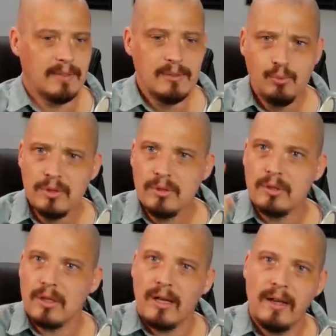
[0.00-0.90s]
this
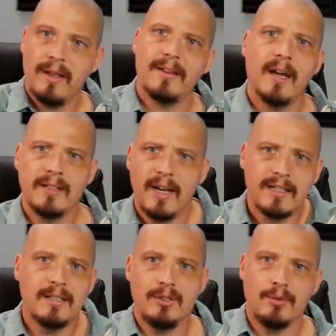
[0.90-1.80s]
one, I
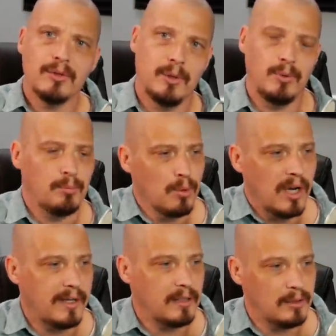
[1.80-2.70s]
kind of disagree with
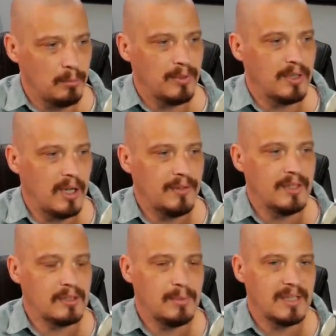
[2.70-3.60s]
Bryan a little bit on
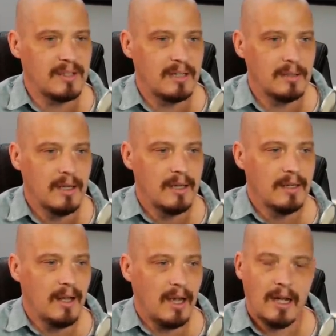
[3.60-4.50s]
this, because I
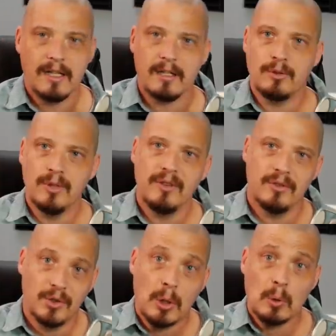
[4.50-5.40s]
agree
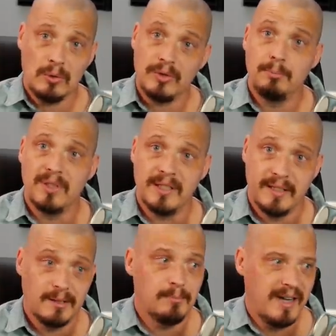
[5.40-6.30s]
that the kernel is
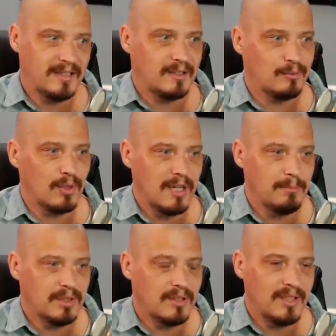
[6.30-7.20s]
big. It's massive,
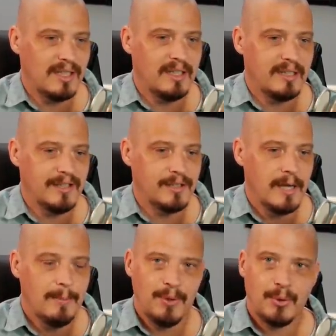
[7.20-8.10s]
right? But the thing is
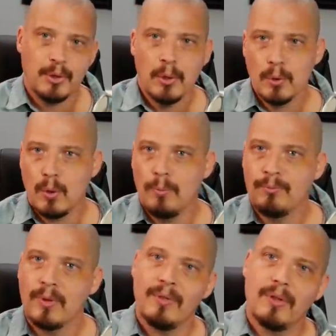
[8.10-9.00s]
that the
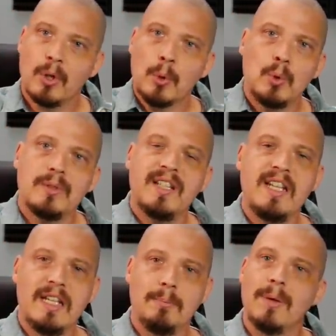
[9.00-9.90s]
kernel
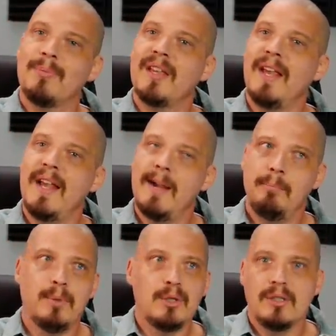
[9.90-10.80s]
team, they
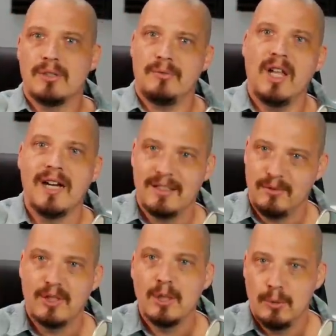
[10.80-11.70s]
add millions of lines
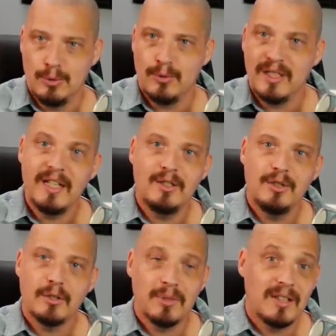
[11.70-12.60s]
of code to it
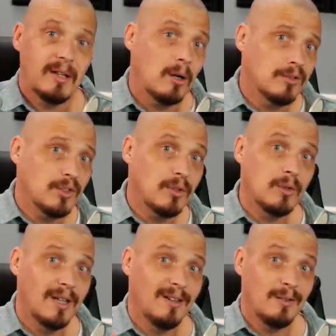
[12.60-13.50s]
each year, but they
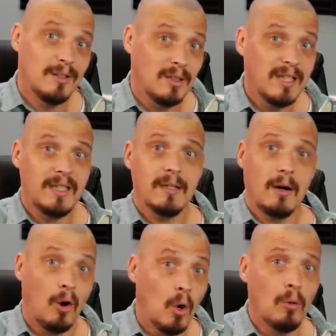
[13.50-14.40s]
also delete
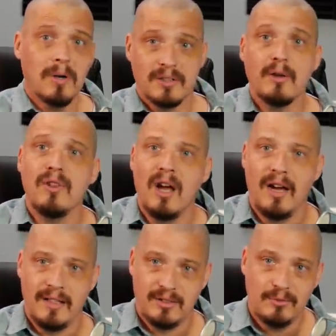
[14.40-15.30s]
a whole bunch of
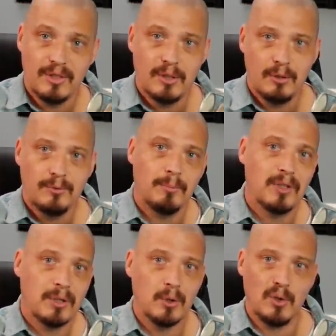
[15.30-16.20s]
lines of code from
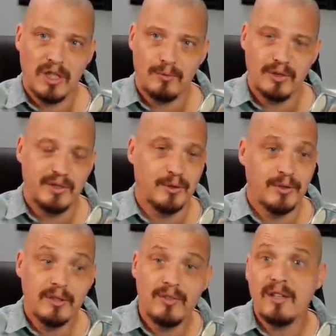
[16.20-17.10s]
the kernel every year.
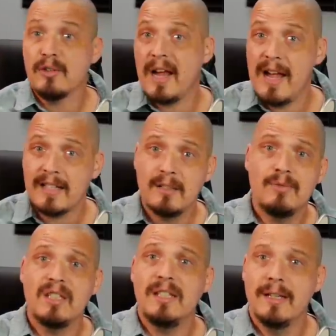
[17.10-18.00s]
They're
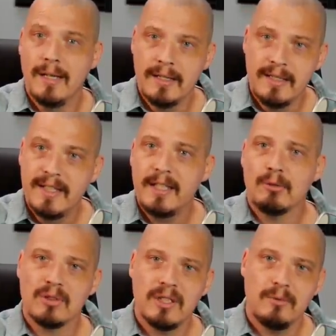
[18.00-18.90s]
actively
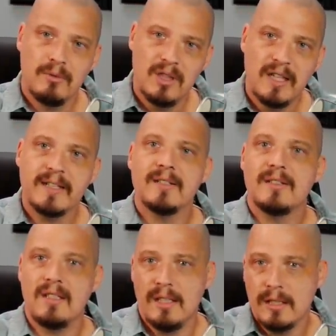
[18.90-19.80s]
getting rid of
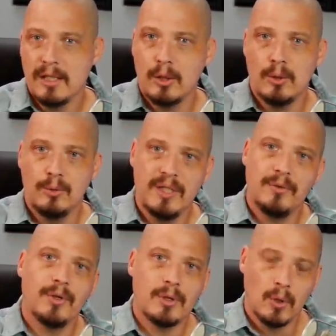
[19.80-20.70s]
legacy code
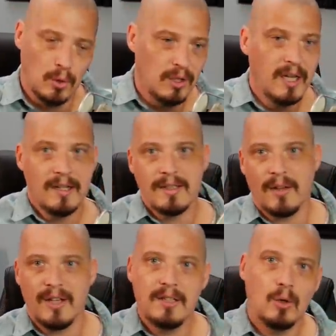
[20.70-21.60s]
in the kernel.
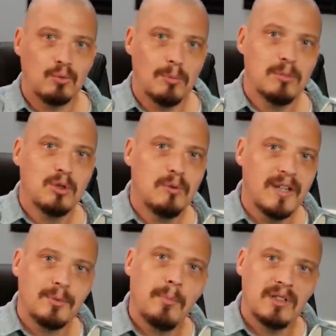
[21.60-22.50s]
Now, they don't remove
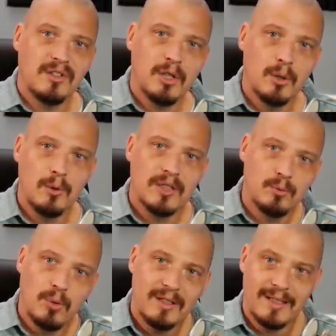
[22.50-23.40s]
as much code
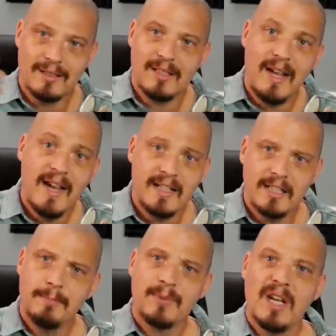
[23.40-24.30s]
as what gets
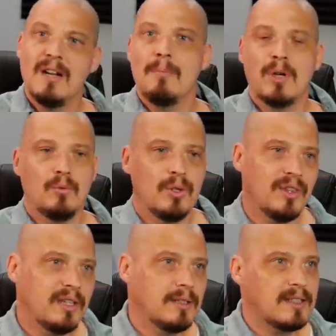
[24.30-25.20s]
added, but
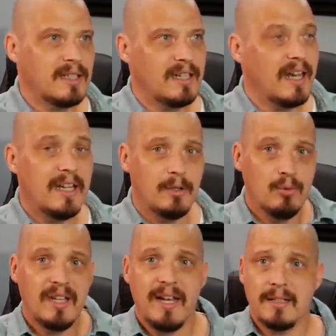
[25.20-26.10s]
when they say, hey,
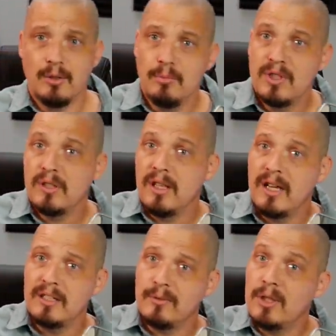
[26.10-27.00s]
we added 2 million
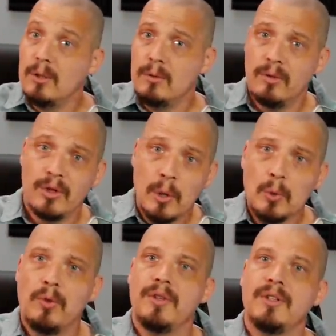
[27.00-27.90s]
lines of code to the
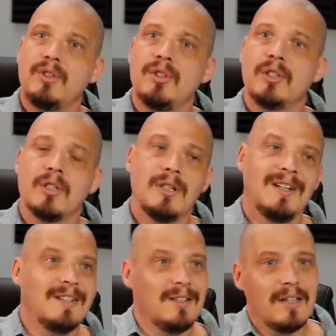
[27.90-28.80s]
kernel this year,
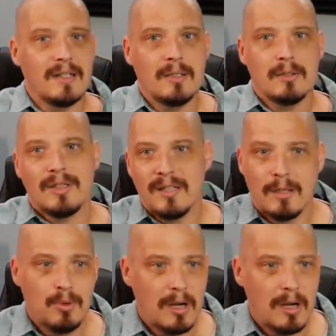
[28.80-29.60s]
you got to understand they